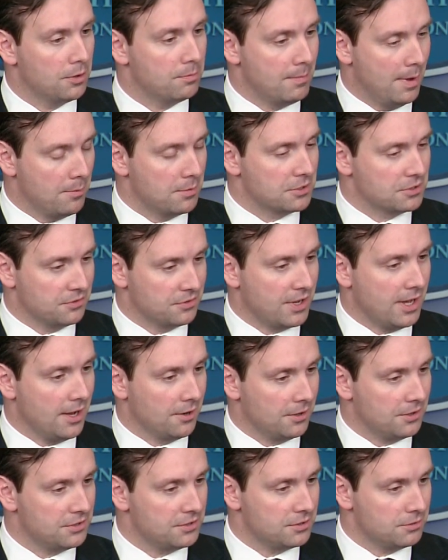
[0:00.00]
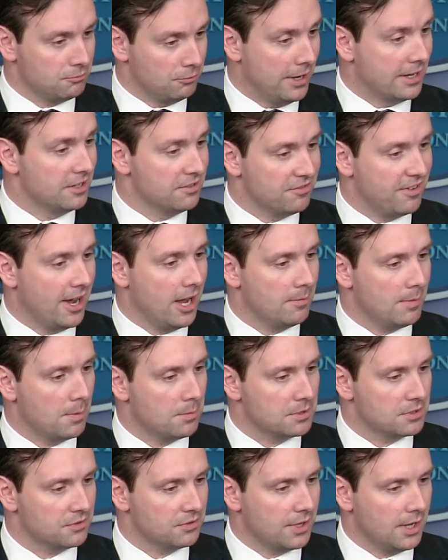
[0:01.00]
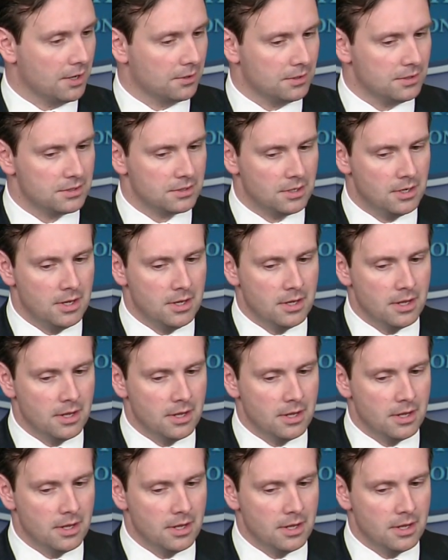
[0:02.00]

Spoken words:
members of Congress, rank and file members of Congress.